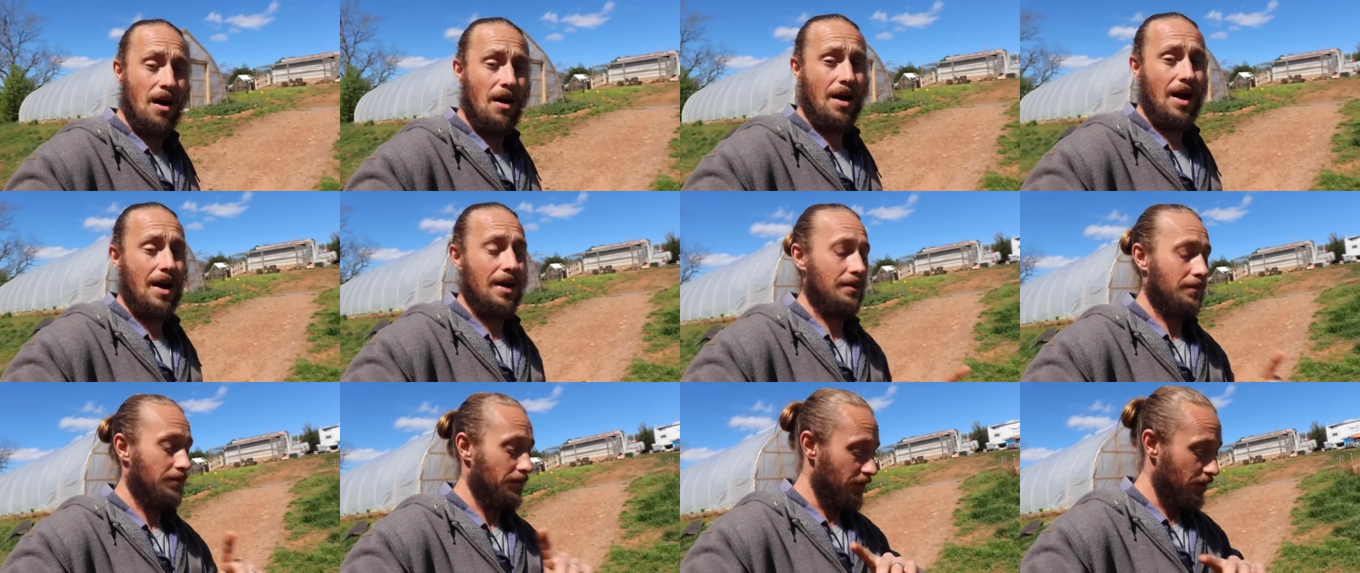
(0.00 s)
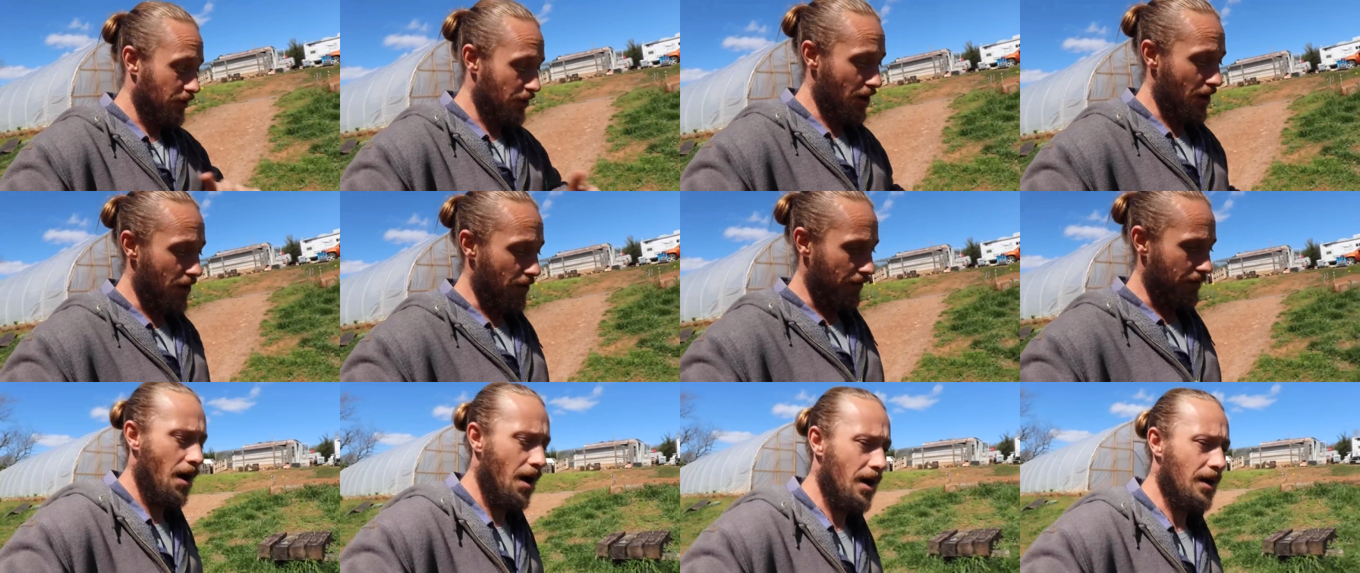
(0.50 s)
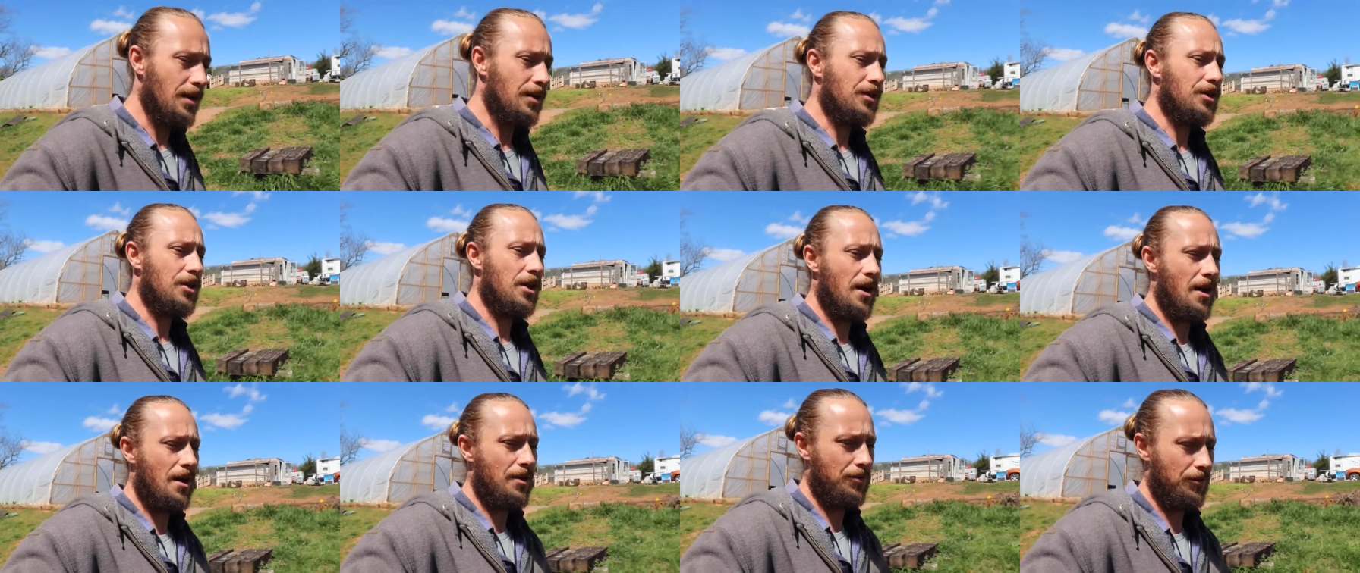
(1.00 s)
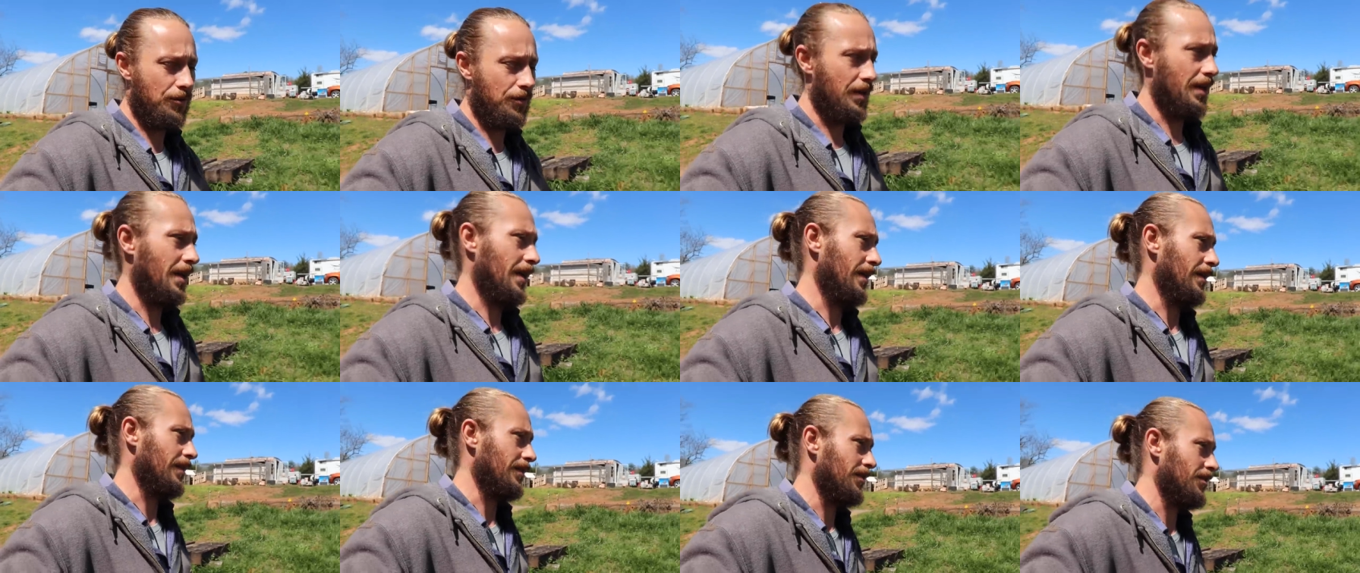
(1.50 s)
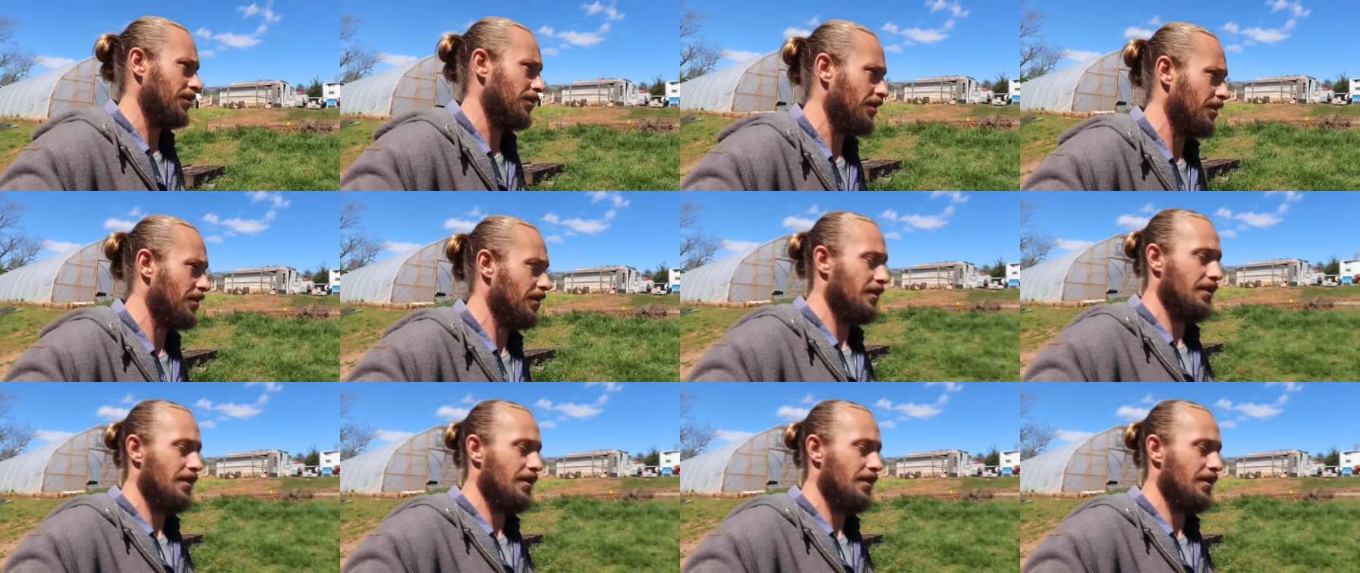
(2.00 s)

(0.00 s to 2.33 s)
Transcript: All right, so on to other things.